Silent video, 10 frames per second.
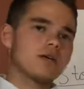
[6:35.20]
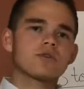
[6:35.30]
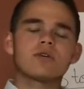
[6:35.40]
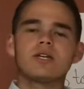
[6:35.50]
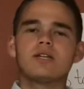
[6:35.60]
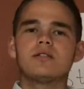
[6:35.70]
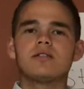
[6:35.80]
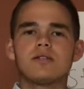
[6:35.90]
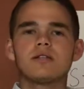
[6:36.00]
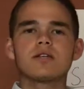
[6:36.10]
create
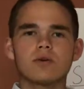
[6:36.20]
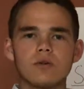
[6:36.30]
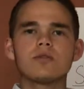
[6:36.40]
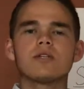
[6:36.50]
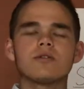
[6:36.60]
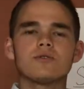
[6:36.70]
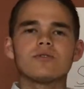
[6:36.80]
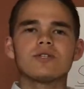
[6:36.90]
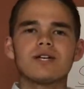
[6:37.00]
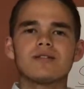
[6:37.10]
the content on your
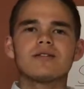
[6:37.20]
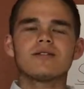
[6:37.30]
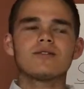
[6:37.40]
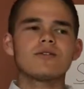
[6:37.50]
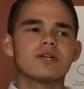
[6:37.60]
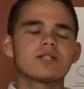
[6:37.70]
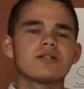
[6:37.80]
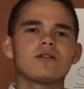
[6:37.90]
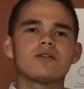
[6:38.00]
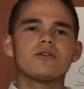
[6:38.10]
site. You
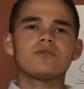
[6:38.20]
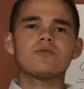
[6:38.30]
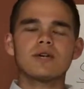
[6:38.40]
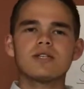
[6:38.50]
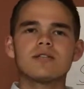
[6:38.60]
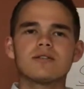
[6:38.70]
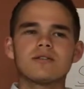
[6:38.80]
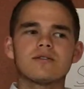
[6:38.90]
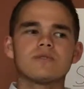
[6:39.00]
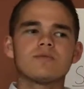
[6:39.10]
actually write
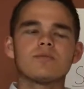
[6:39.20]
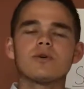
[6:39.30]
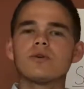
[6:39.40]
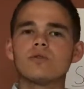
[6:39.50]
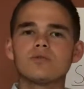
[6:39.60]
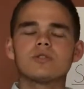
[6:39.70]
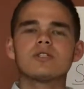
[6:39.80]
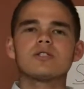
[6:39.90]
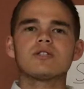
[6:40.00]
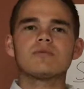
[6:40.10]

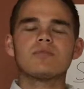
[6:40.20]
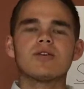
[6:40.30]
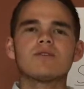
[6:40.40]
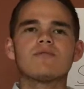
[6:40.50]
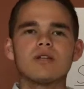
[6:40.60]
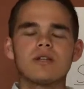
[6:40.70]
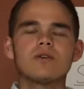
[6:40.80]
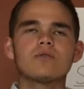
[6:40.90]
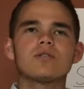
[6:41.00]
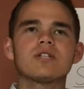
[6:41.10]
posts, make
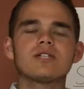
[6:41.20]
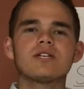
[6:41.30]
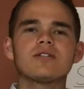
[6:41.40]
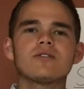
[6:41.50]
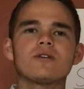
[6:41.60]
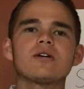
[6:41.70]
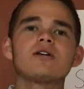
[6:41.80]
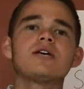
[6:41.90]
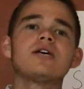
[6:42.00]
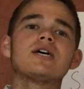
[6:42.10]
videos, etc.,
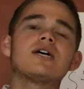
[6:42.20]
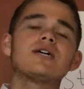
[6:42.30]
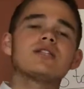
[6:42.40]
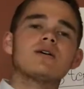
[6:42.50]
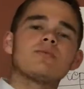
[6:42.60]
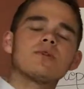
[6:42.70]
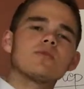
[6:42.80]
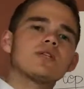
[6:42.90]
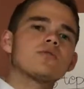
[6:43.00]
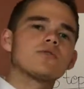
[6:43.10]
and upload
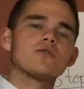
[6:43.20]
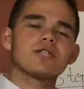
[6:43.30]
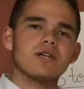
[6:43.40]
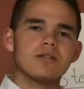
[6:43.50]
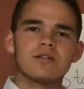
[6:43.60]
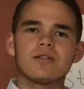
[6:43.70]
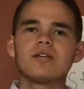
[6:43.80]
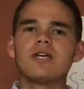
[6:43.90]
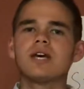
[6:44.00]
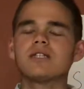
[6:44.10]
it to your site.
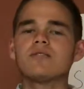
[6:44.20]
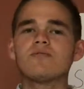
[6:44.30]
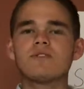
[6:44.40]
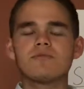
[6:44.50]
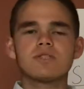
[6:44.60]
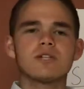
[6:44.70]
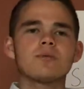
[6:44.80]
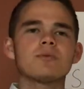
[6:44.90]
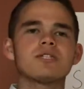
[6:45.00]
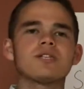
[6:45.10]
And the fifth step
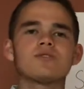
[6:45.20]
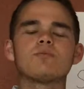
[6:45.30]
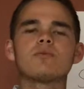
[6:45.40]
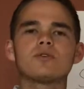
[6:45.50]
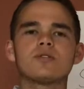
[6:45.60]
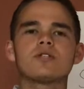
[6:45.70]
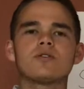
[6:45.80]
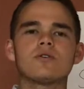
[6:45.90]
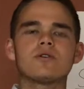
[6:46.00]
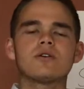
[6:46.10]
is that you
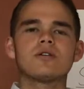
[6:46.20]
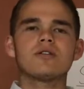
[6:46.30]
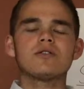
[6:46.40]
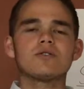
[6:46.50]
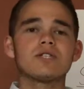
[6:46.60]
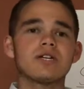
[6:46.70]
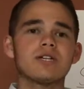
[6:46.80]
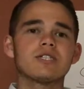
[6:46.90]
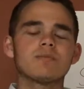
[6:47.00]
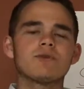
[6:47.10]
monitor your
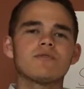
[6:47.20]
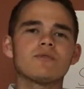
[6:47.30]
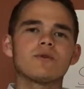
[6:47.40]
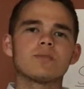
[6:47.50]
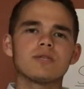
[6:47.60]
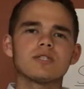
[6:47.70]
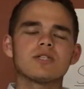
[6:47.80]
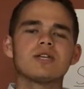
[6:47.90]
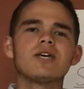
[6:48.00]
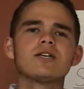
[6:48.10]
site's performance.
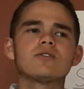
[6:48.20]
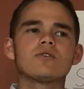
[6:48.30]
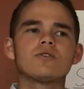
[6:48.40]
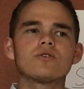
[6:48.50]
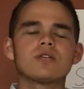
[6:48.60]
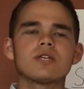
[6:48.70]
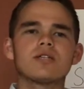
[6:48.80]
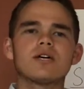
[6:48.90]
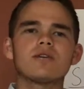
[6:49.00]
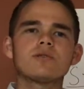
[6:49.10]
So you look at
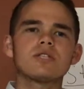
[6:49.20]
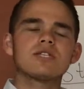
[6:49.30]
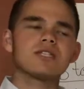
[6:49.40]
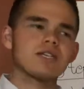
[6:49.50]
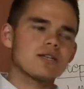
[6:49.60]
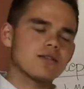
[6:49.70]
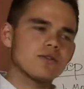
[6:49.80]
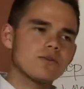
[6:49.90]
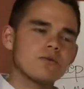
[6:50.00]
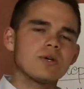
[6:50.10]
how is the site
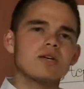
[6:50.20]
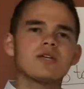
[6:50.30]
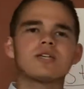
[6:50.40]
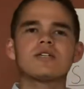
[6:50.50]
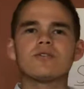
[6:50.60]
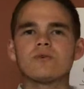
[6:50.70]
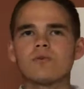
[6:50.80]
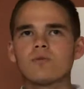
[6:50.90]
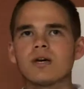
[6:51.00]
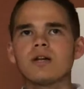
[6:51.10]
doing, is it doing
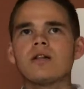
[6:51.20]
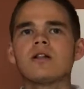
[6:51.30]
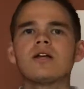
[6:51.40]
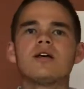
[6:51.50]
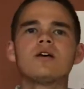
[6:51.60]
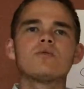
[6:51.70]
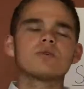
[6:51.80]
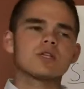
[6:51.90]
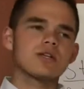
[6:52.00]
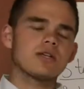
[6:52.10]
well,
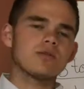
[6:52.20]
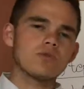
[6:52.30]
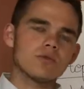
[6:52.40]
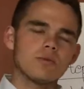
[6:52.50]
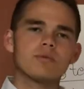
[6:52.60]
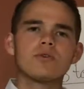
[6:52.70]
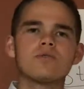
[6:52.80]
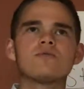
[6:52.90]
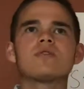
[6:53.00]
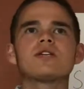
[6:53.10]
what can I do to
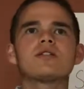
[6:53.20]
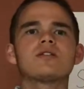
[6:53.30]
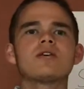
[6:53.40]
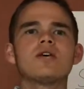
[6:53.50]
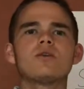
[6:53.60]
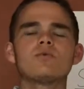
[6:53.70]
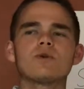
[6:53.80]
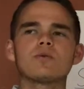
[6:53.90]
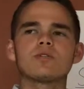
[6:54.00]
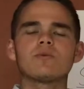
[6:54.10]
improve it, where
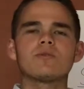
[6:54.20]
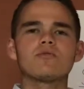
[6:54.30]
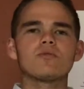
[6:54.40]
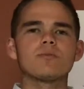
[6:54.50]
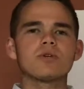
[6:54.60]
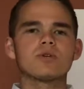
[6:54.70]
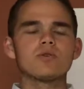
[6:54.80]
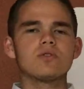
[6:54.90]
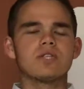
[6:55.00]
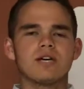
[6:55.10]
was it performing good
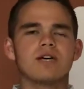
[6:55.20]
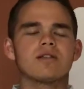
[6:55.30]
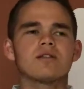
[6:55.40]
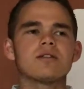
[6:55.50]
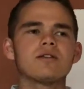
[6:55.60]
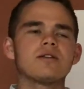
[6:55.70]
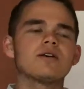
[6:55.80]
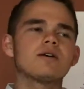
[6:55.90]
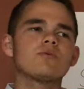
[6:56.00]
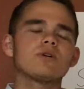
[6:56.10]
then,
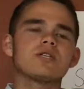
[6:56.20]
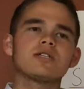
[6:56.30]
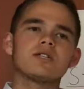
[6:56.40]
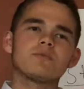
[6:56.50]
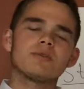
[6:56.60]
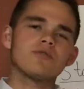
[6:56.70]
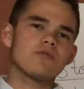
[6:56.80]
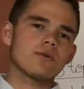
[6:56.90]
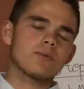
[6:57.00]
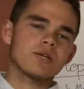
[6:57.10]
and why is it
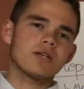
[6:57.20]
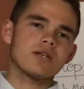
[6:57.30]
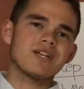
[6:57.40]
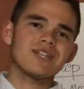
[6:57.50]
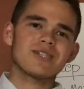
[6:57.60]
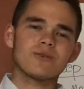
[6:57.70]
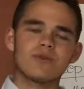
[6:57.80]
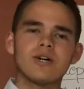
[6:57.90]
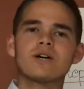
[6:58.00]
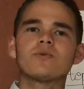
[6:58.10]
performing less good
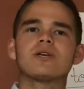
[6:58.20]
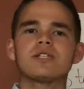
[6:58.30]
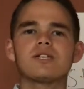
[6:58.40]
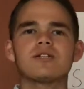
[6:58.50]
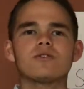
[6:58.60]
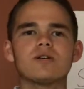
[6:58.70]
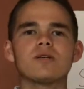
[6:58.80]
now, etc.